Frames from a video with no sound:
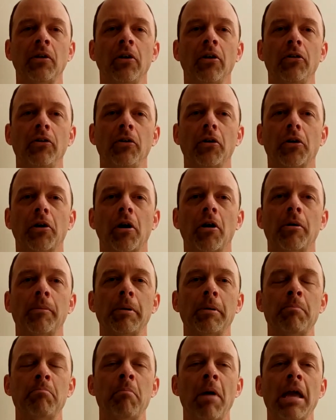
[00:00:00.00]
you're going to
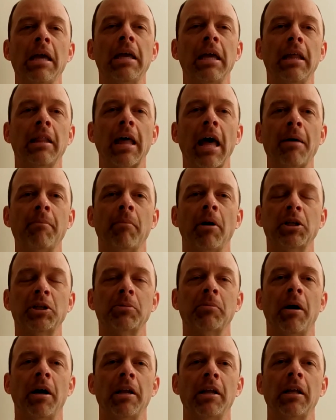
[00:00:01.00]
be making that much
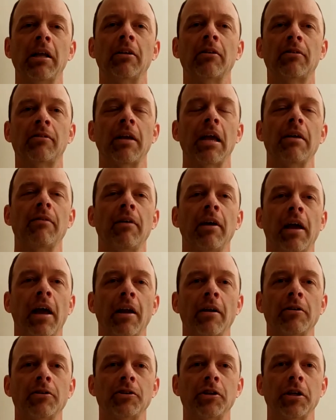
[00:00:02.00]
money and saving
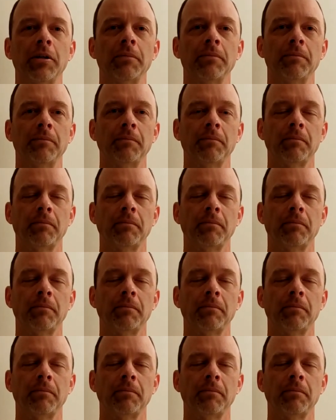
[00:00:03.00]
energy.